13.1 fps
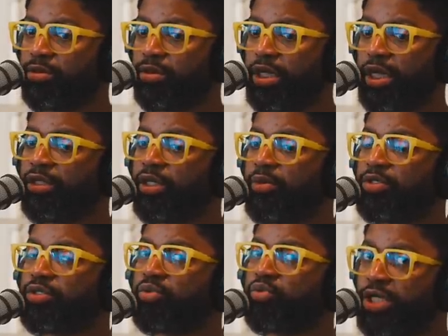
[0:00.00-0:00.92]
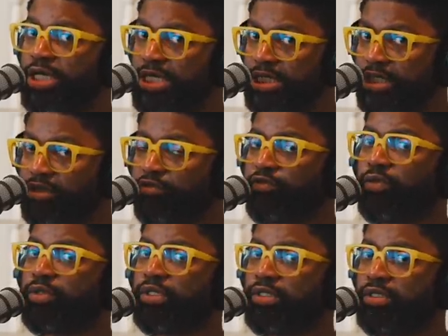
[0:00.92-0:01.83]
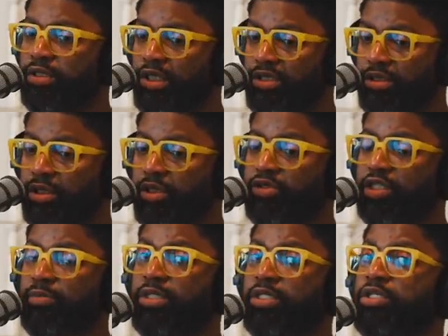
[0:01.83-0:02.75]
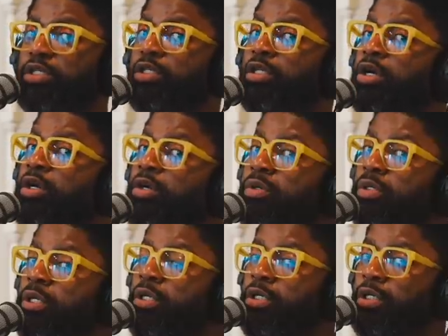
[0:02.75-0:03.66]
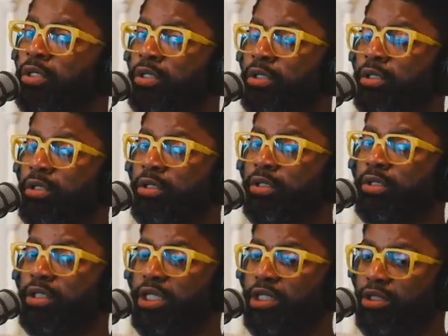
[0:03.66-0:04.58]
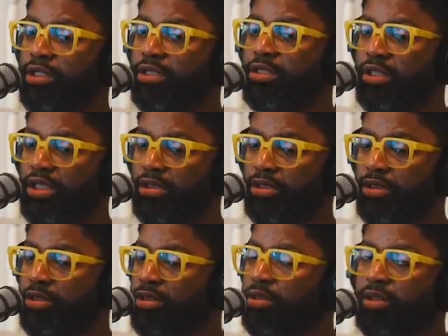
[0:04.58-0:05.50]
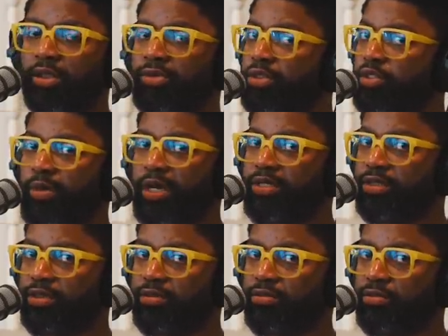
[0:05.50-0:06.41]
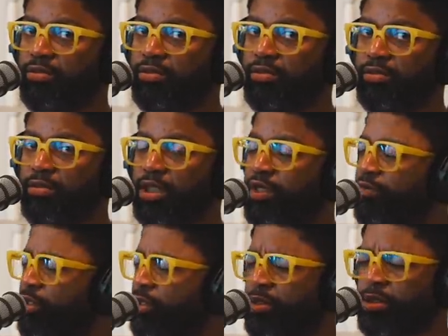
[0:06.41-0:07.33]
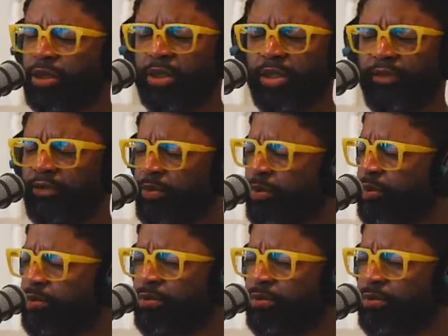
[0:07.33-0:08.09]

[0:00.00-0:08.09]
And there is a reason for this season. There's something to learn in this season. So don't despise it, even though it's uncomfortable.